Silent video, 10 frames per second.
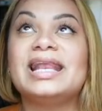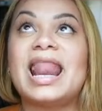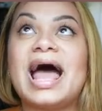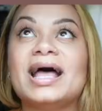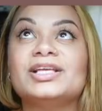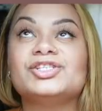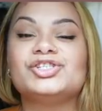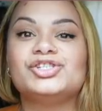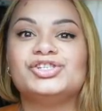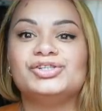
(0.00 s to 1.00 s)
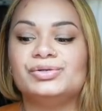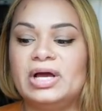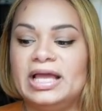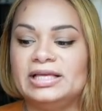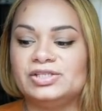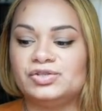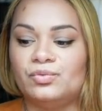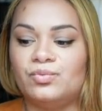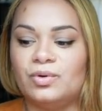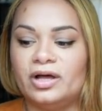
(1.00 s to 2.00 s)
last two is
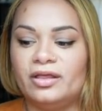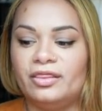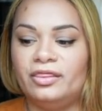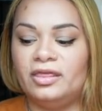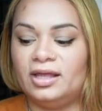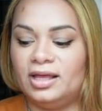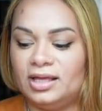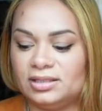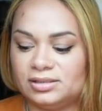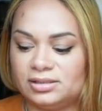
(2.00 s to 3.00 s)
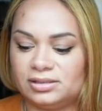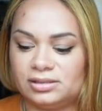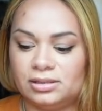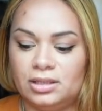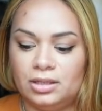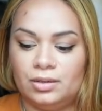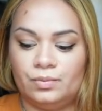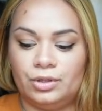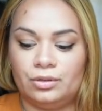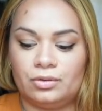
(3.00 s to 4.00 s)
what these,
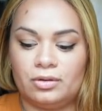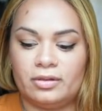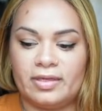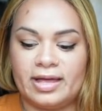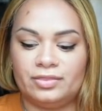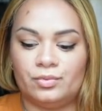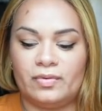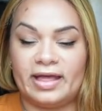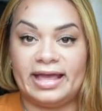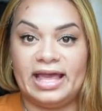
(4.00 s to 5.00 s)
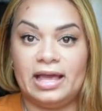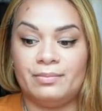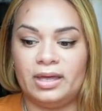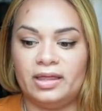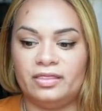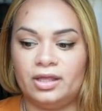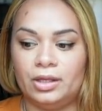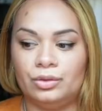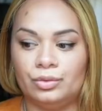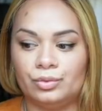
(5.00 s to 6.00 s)
what do you call that? The one that came in
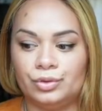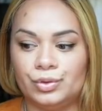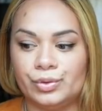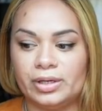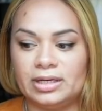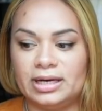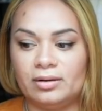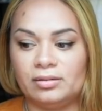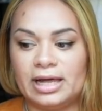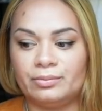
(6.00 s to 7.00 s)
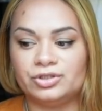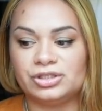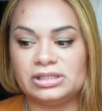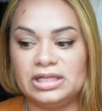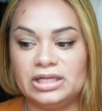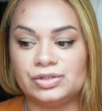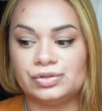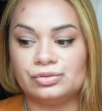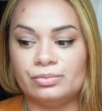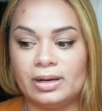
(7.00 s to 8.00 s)
the your nail lab, which is these
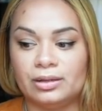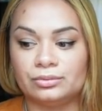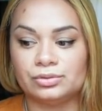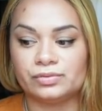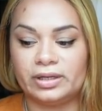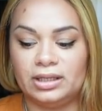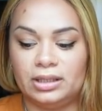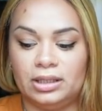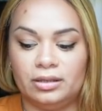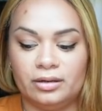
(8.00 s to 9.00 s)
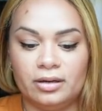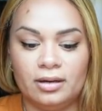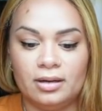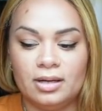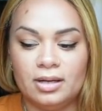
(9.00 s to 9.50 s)
two bottles right here.